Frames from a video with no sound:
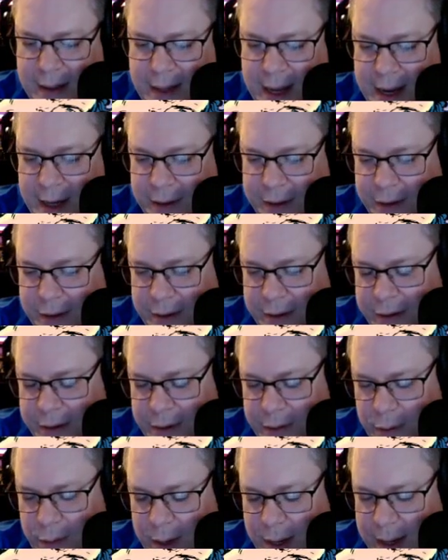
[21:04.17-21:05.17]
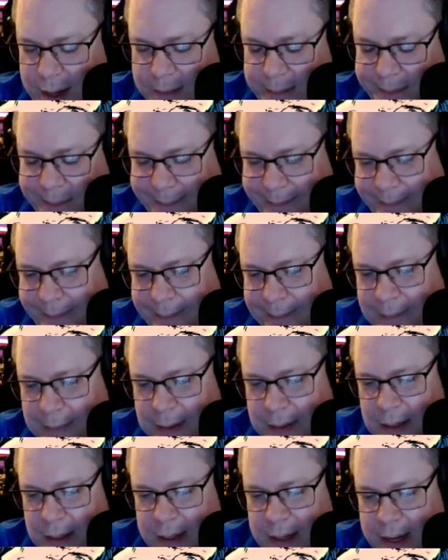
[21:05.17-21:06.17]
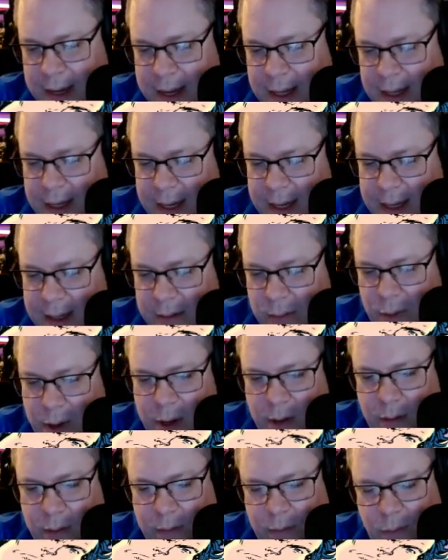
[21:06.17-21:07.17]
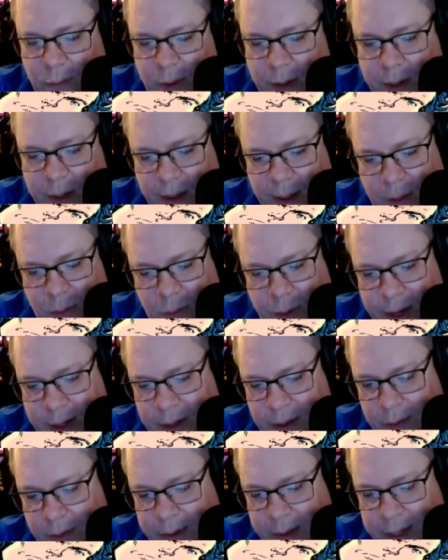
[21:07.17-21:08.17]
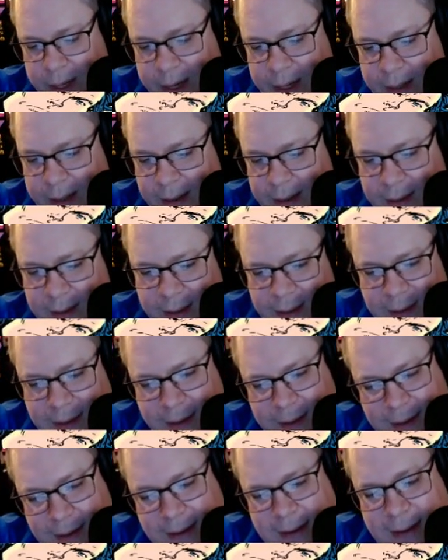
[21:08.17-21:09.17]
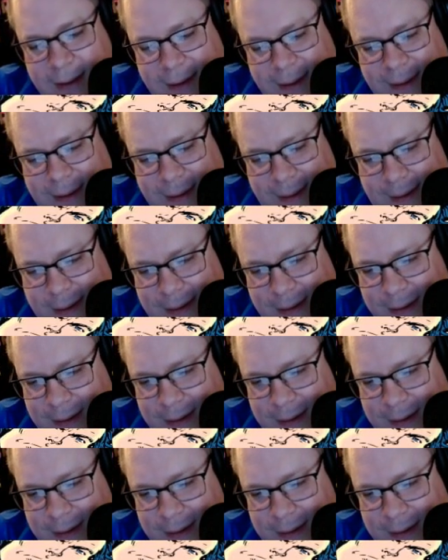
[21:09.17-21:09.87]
takes her to uh Atlanta well, where what to Atlantis. Oh, well over the